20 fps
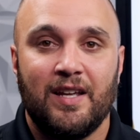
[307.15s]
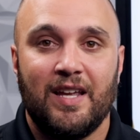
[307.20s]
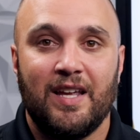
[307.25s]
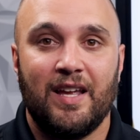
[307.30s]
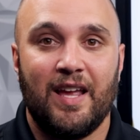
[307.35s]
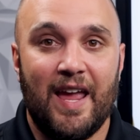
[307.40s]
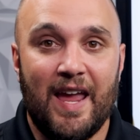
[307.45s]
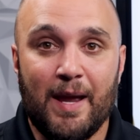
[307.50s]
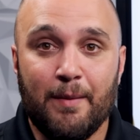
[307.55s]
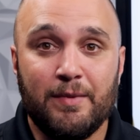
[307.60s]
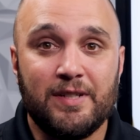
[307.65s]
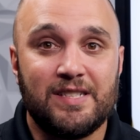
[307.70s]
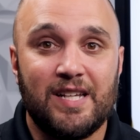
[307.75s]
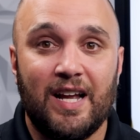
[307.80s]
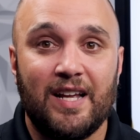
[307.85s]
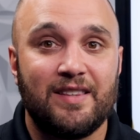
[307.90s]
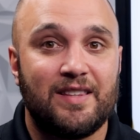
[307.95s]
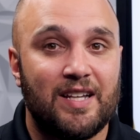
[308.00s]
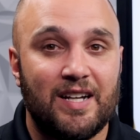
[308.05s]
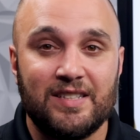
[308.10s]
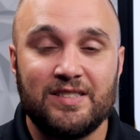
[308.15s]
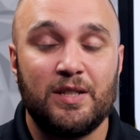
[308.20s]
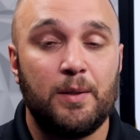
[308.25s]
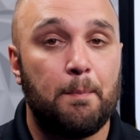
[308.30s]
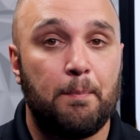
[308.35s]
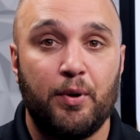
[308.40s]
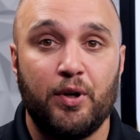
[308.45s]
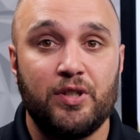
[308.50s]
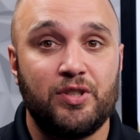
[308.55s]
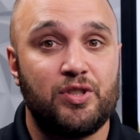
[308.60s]
Amazon
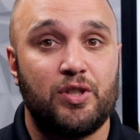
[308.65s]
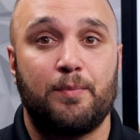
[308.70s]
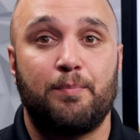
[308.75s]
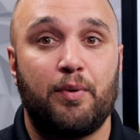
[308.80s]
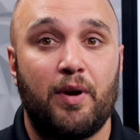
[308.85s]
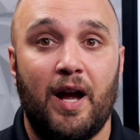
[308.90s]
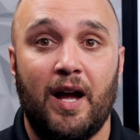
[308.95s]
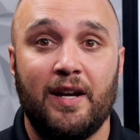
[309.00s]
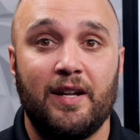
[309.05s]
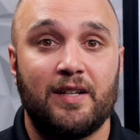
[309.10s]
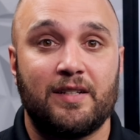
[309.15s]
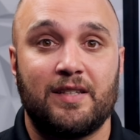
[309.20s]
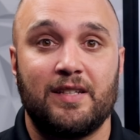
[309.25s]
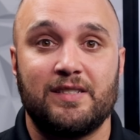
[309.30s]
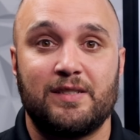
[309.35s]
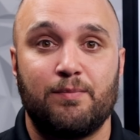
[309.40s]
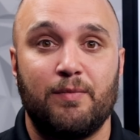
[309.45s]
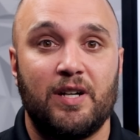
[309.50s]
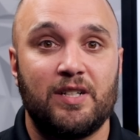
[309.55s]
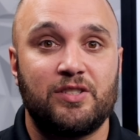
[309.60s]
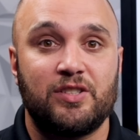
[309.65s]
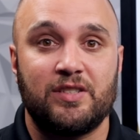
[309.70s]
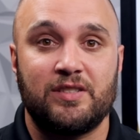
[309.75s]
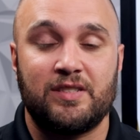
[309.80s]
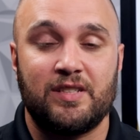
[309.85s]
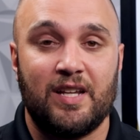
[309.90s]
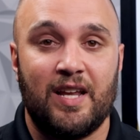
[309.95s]
doesn't push your product as much as,